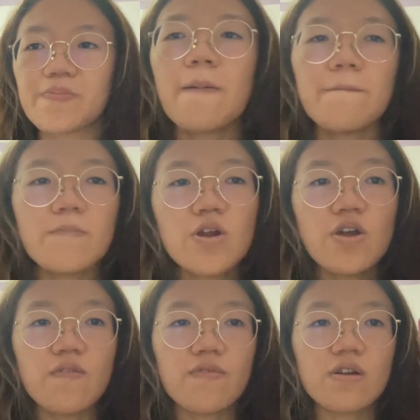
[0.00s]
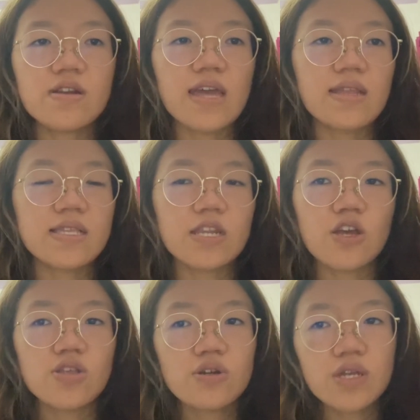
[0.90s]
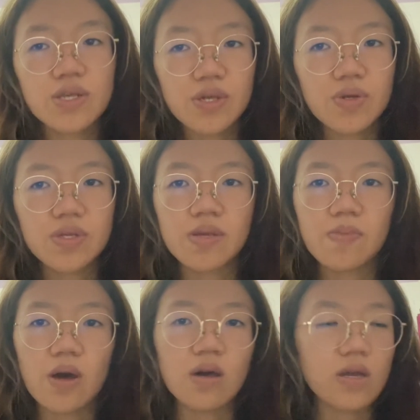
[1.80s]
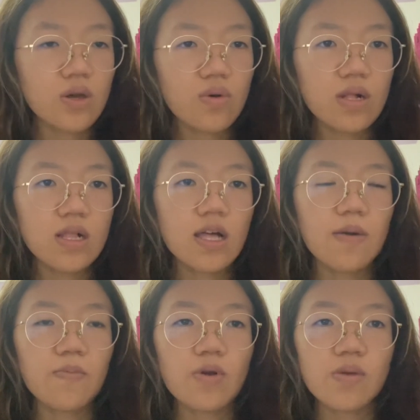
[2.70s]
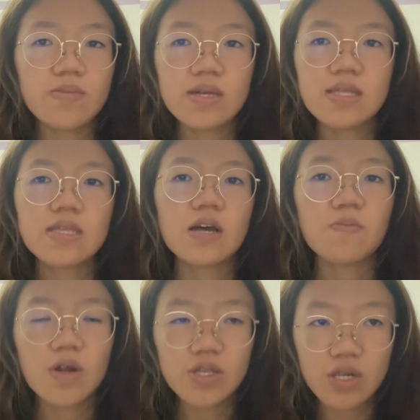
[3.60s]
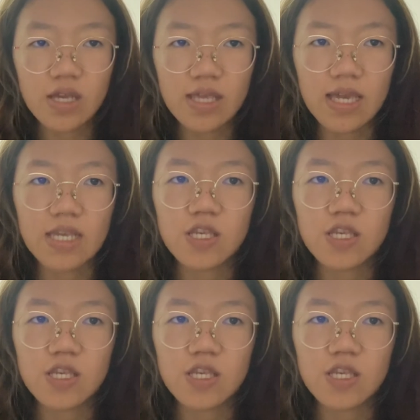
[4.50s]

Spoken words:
Moreover, there is another issues about equal employment opportunities,